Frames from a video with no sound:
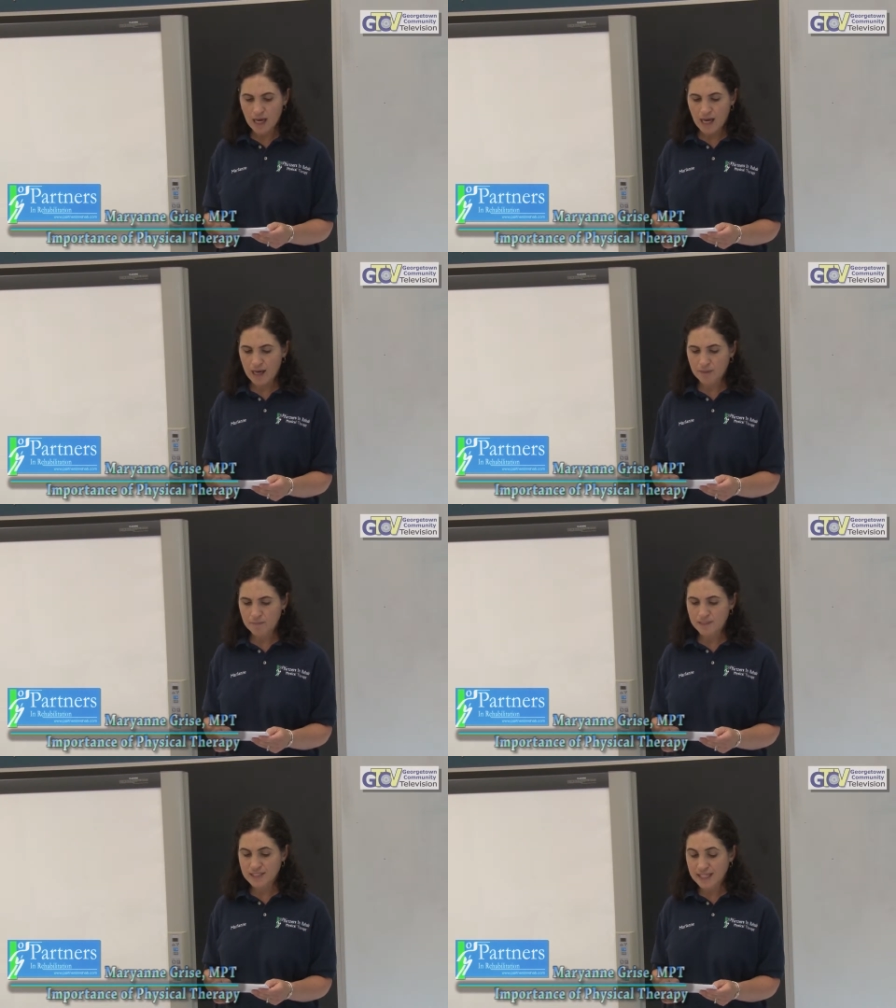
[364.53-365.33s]

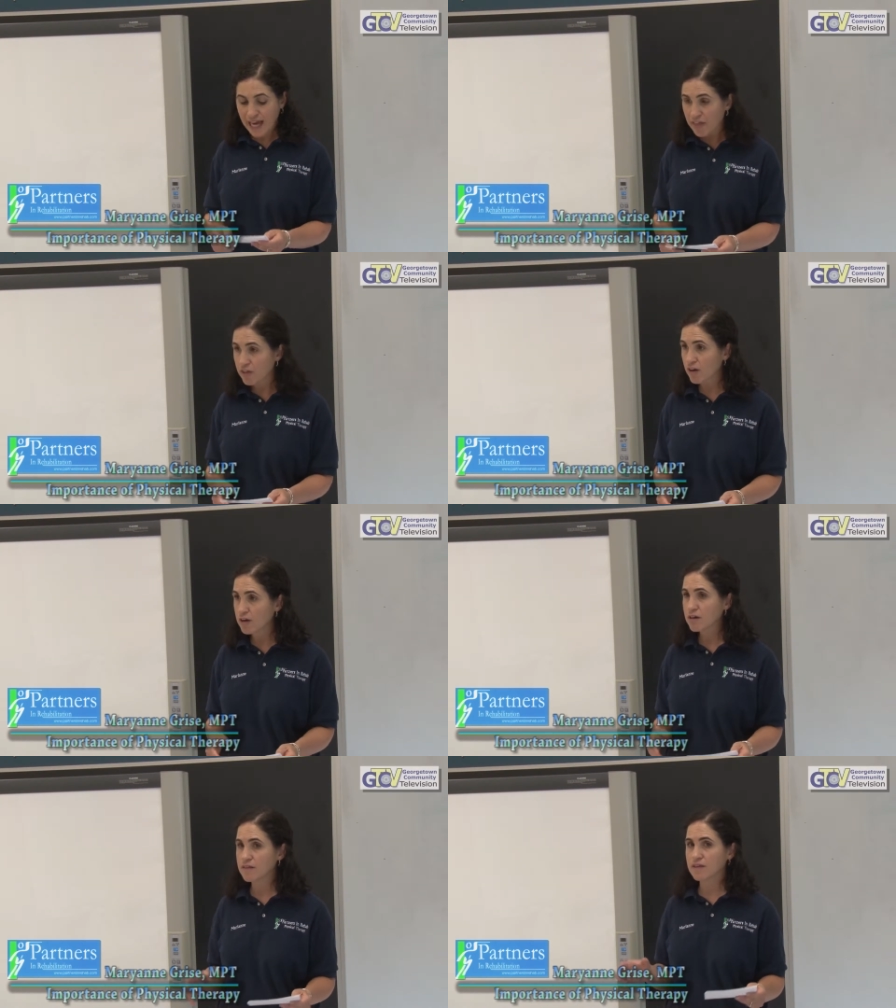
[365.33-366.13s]
Um,
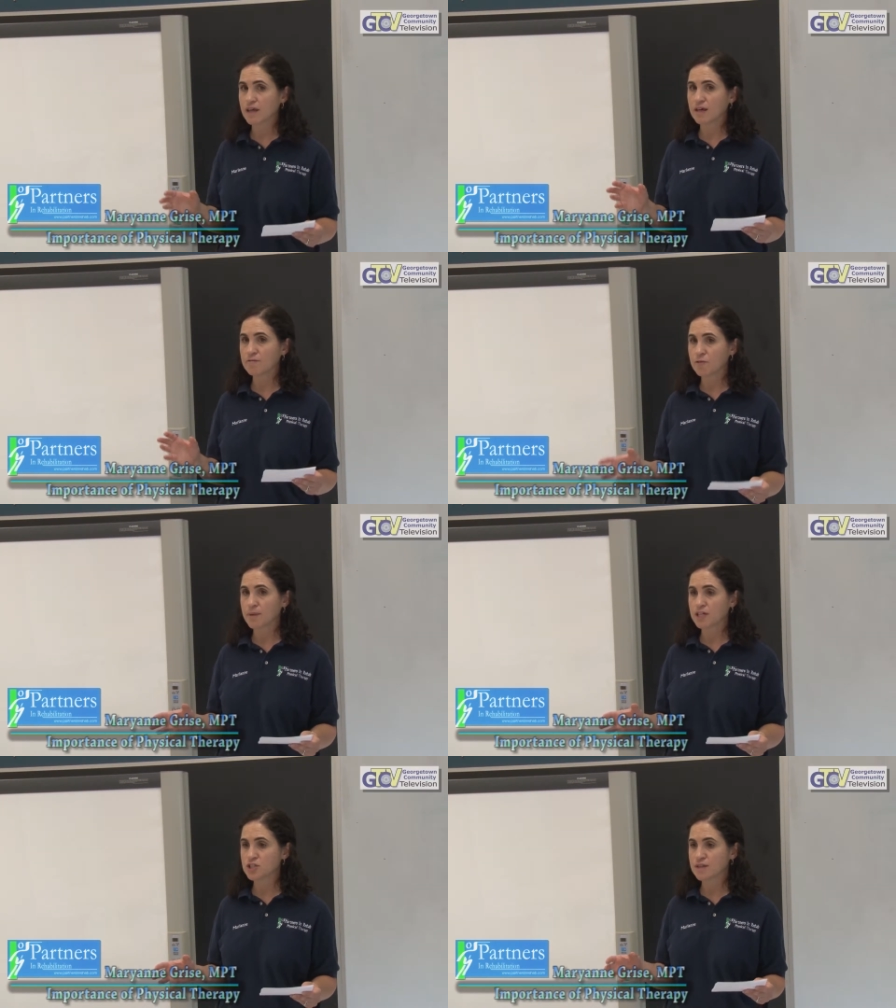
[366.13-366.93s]
together, the
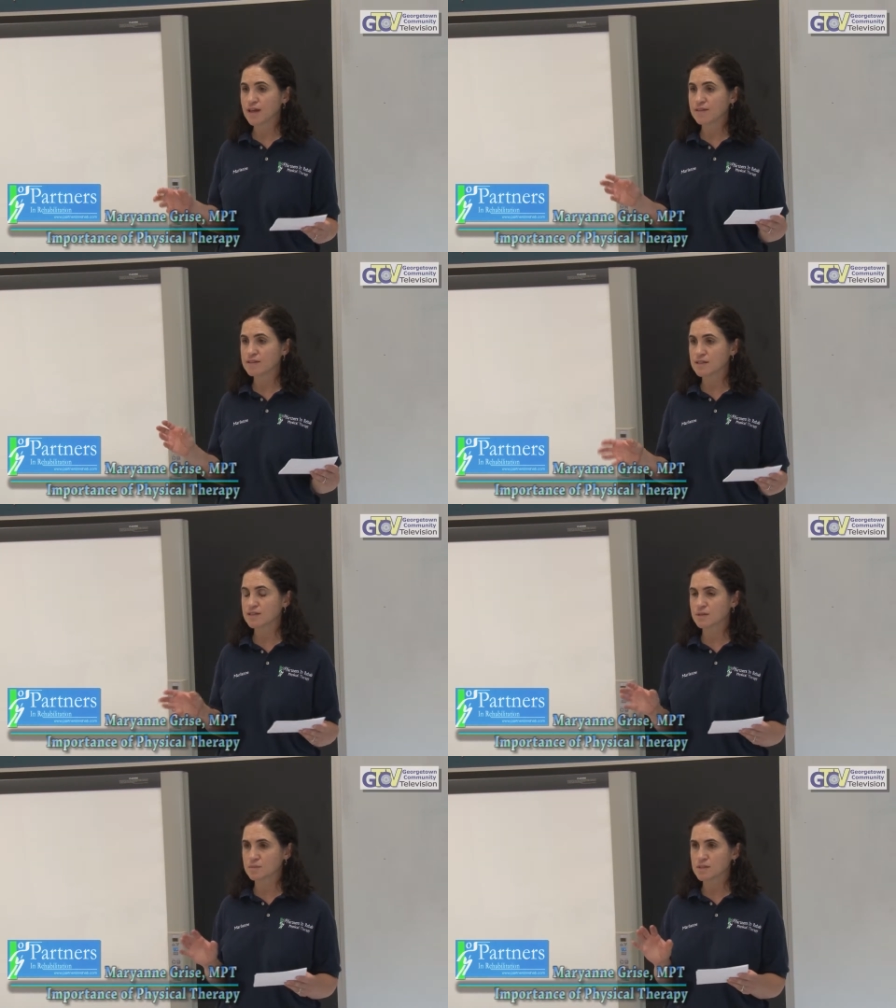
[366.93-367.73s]
information that the
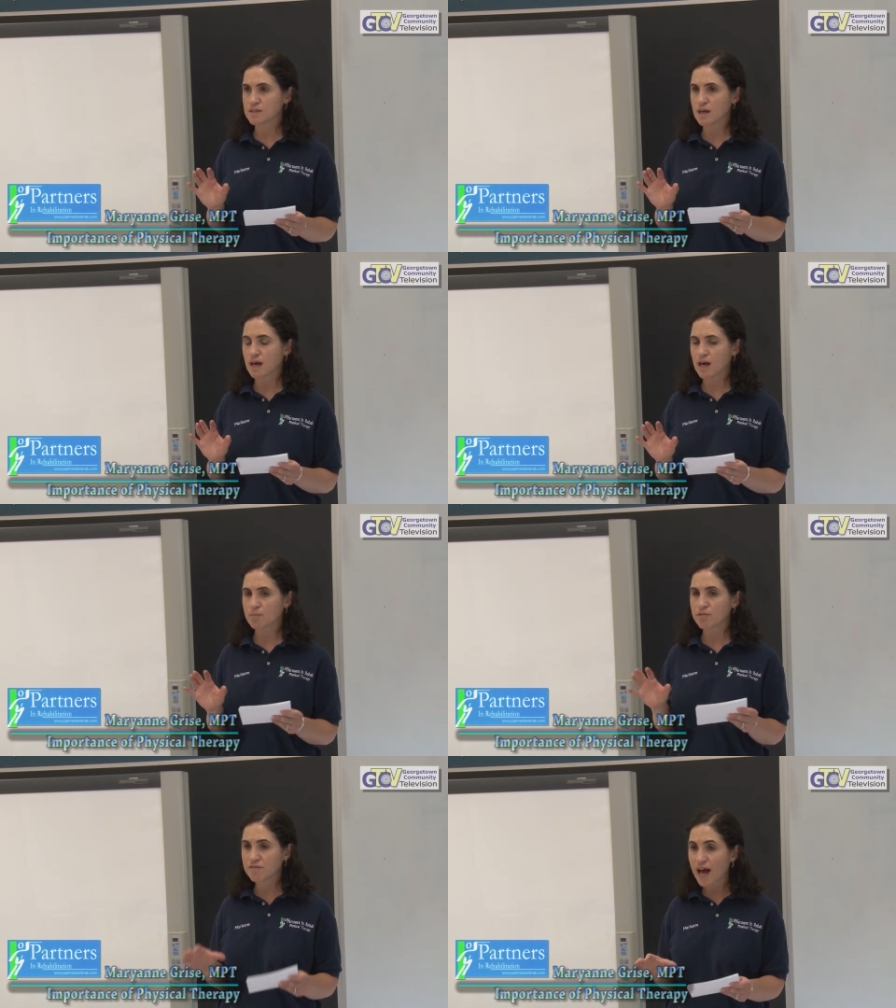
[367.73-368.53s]
systems uh,
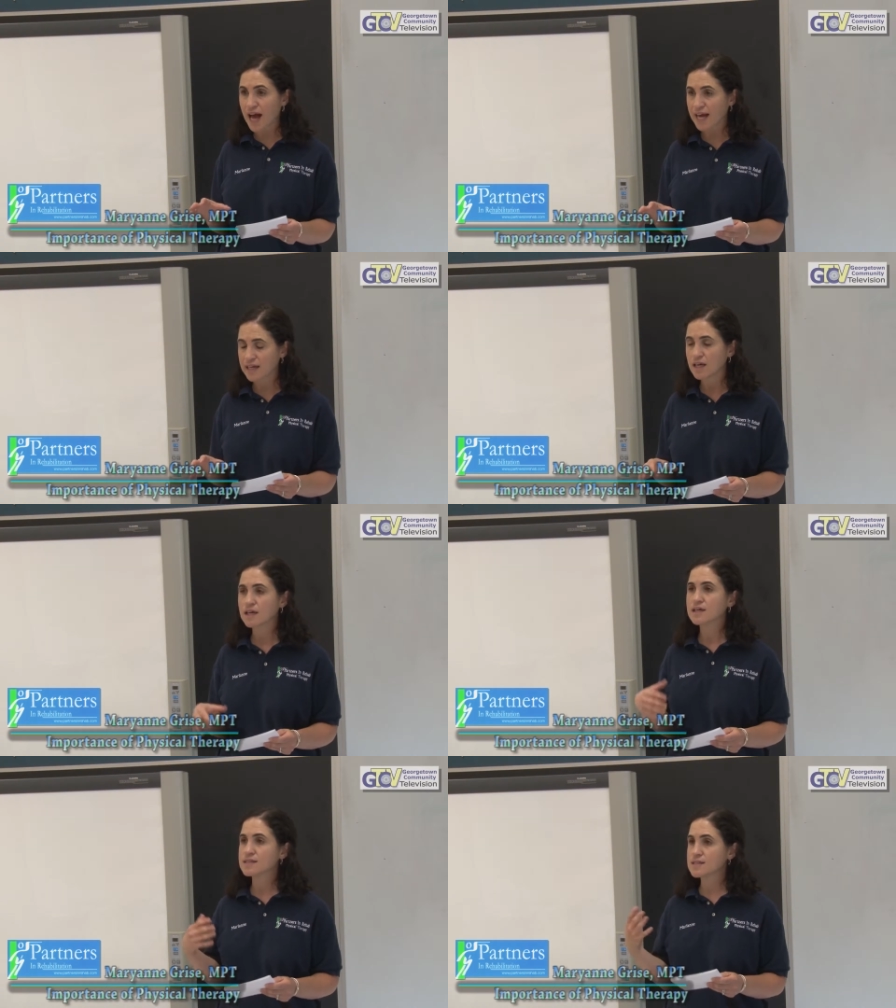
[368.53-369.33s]
provide
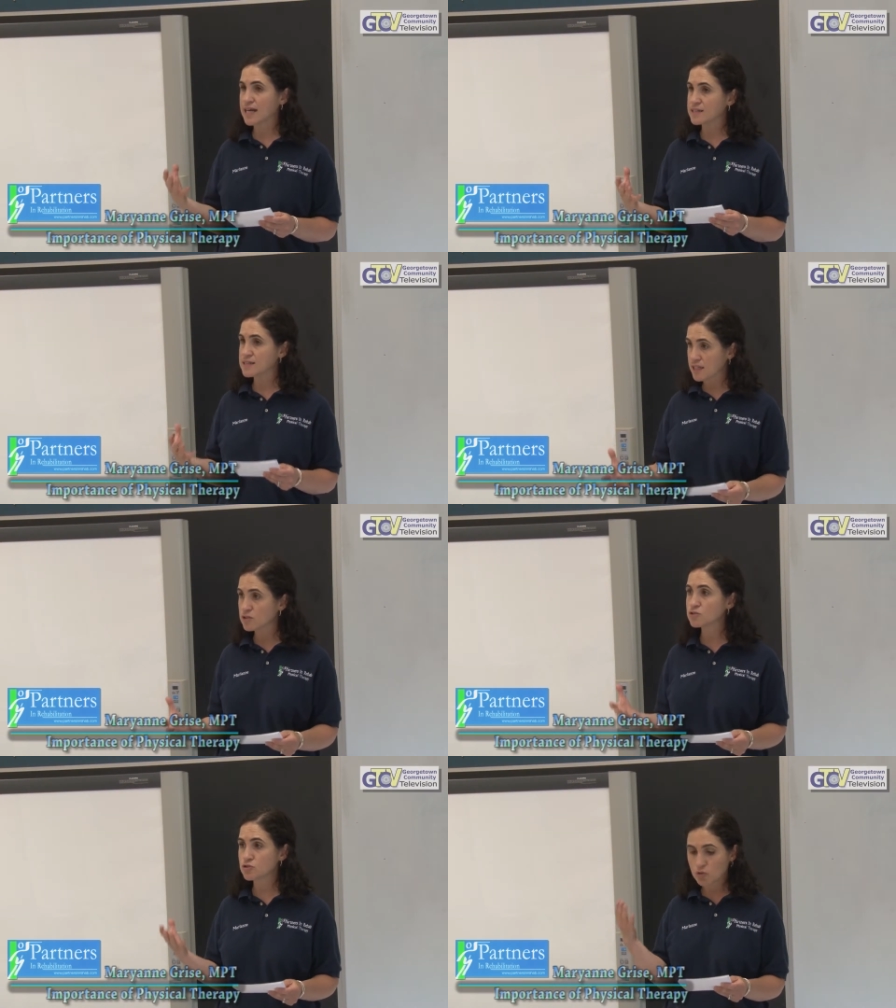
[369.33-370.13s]
sends
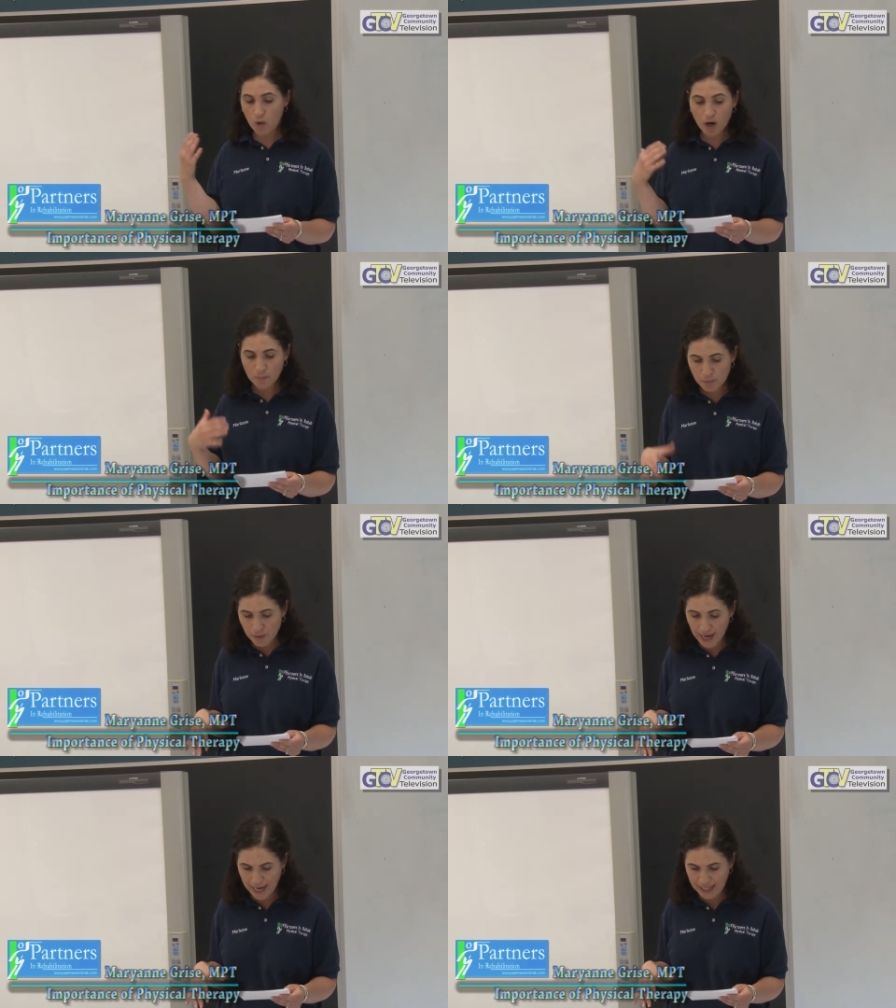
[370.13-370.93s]
signals to our
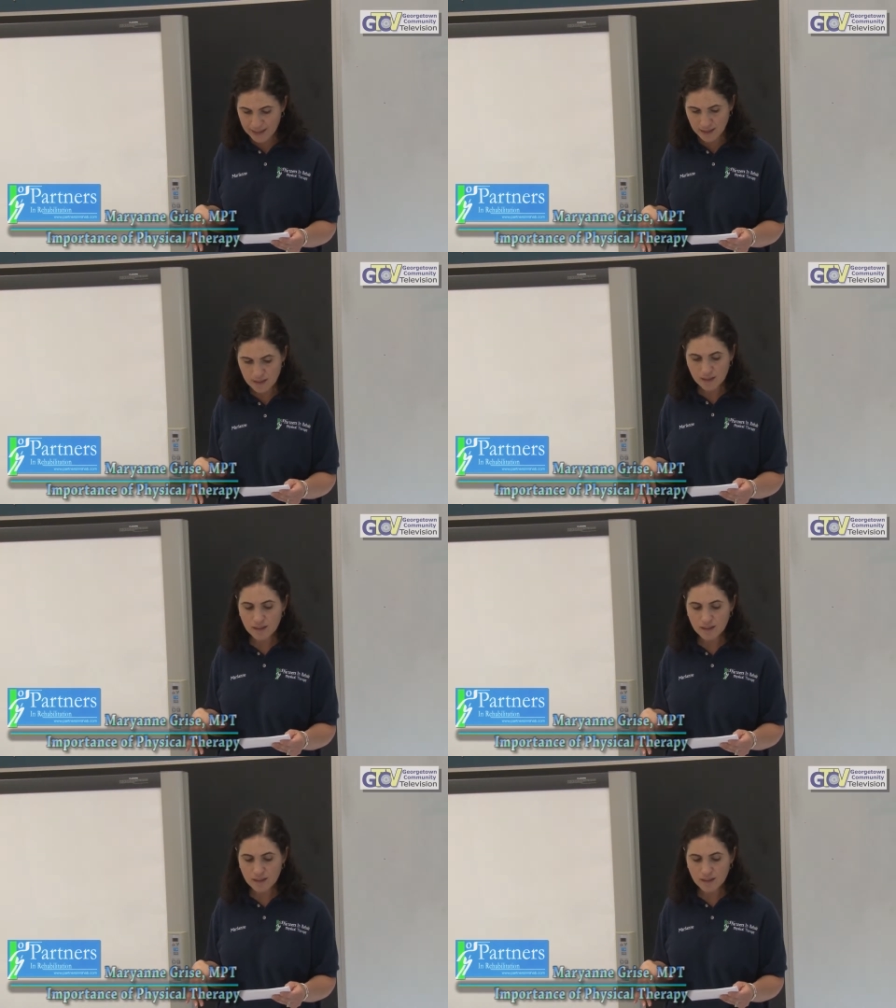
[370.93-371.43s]
brain,